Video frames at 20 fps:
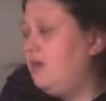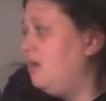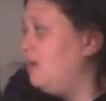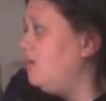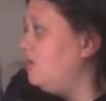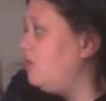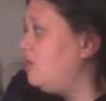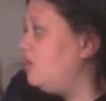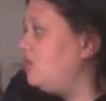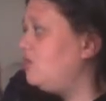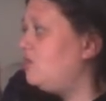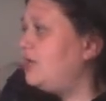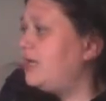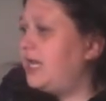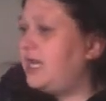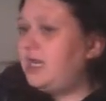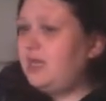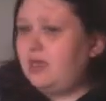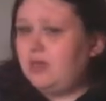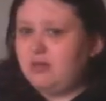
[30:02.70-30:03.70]
she's
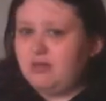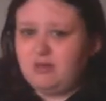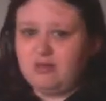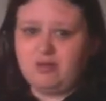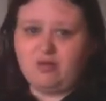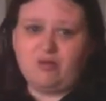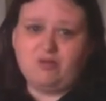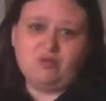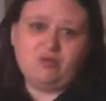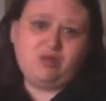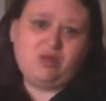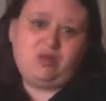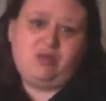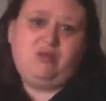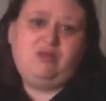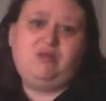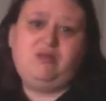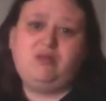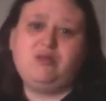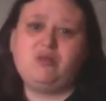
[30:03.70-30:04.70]
alright, you know,
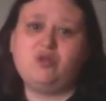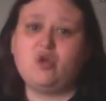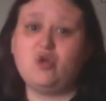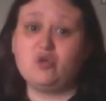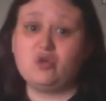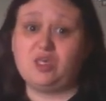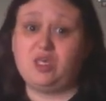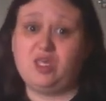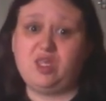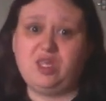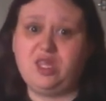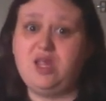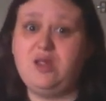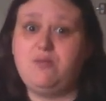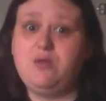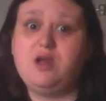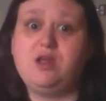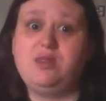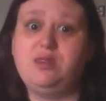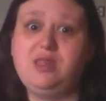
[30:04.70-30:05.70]
as long as it's
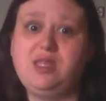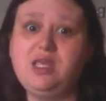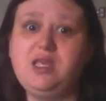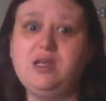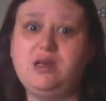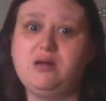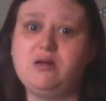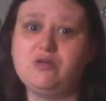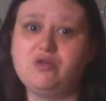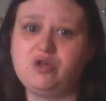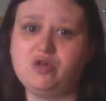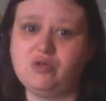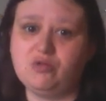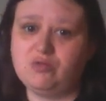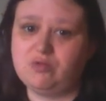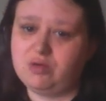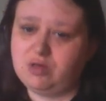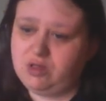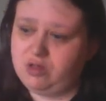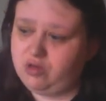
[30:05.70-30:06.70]
nowhere near her, she'll
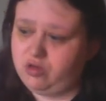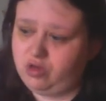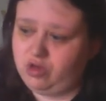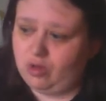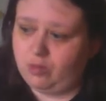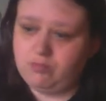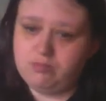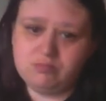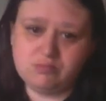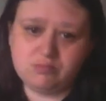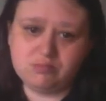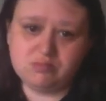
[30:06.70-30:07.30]
like jump